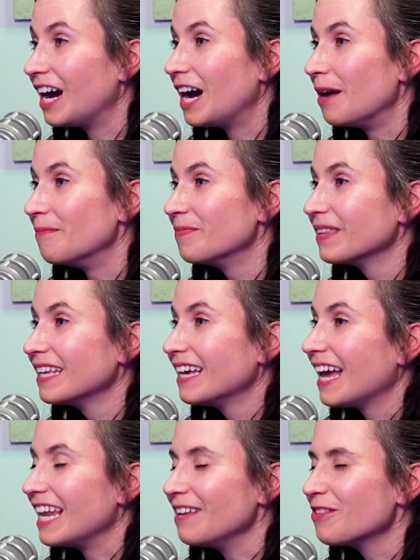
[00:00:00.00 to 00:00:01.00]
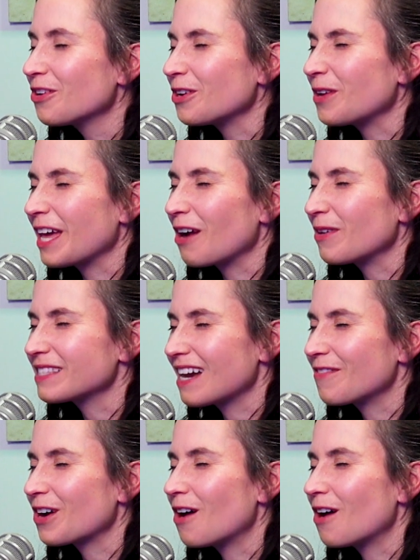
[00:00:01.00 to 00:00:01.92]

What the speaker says: And even though you can't always have a